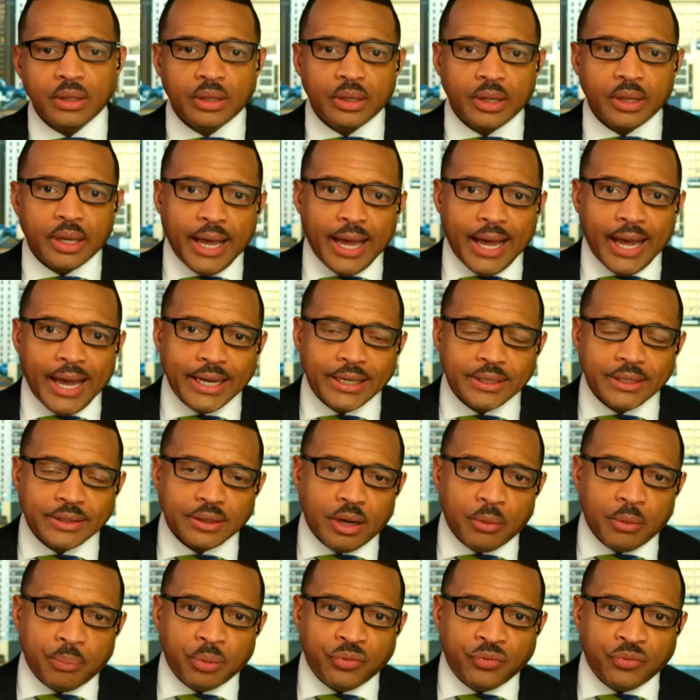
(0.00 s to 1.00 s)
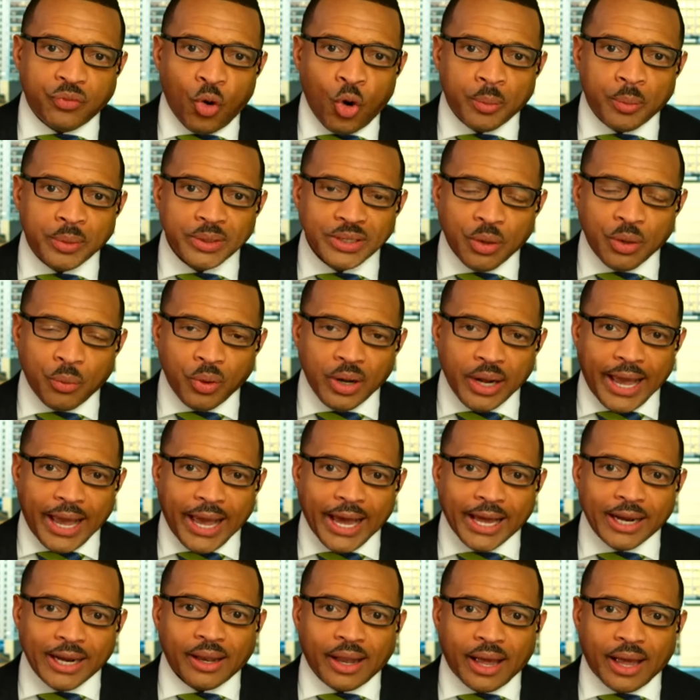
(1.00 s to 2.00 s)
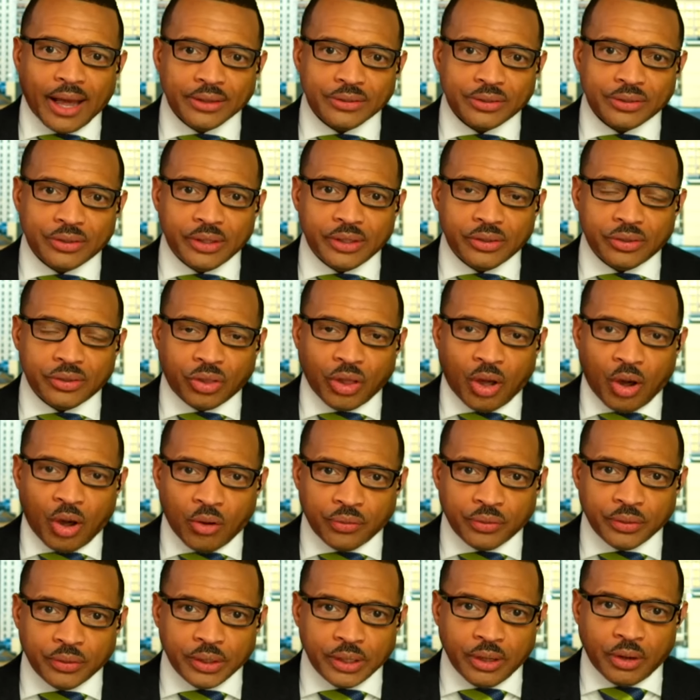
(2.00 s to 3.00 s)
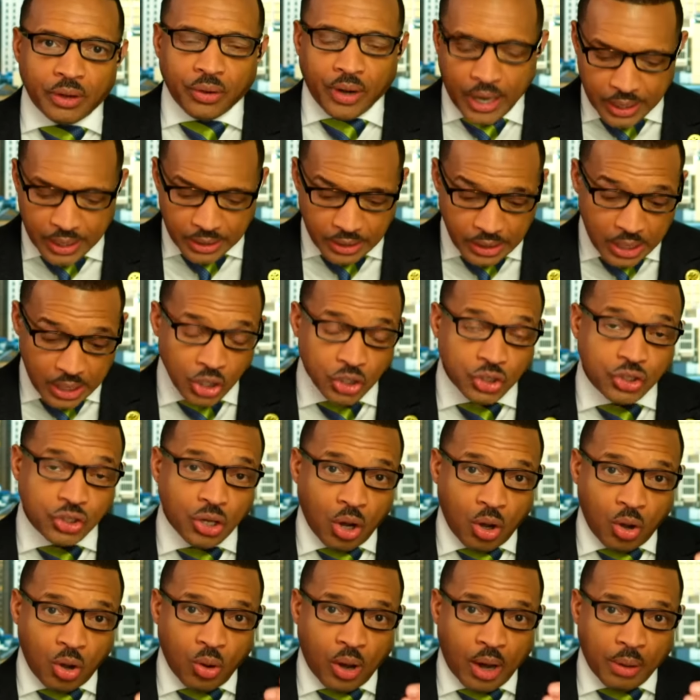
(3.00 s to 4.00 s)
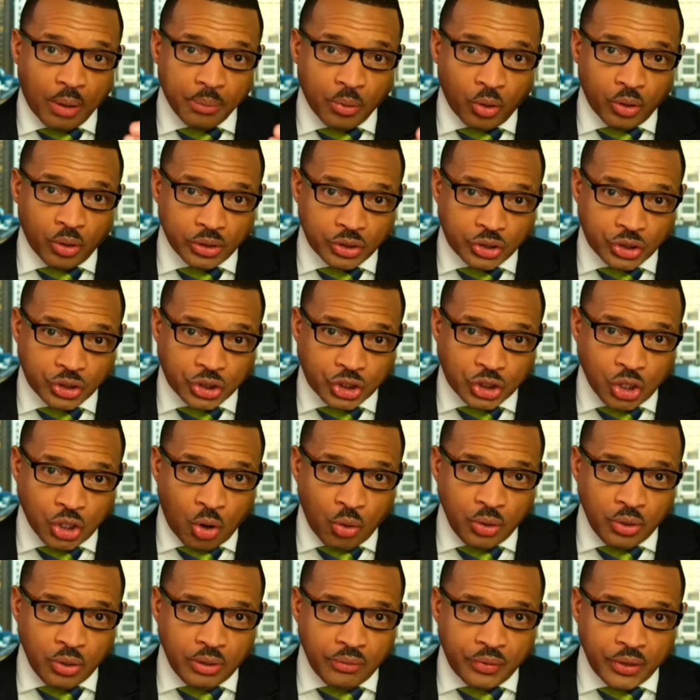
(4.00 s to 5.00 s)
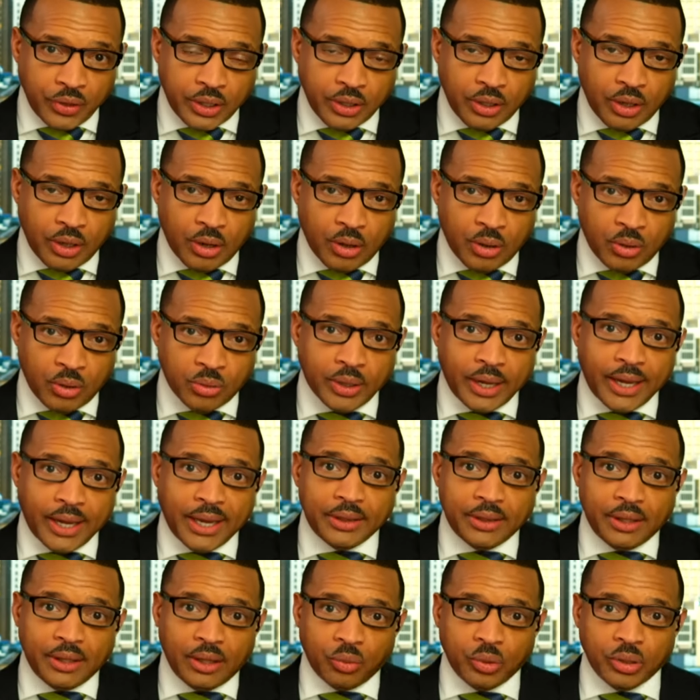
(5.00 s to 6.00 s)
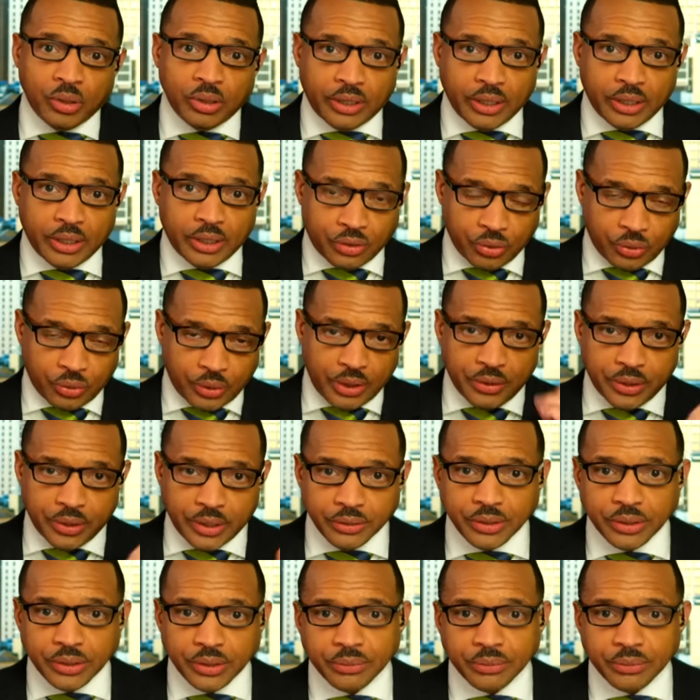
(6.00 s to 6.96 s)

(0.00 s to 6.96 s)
at a performance. I want to analyze this thoughtfully, okay? So I'm going to show you the video and then we'll get into it. Here it is.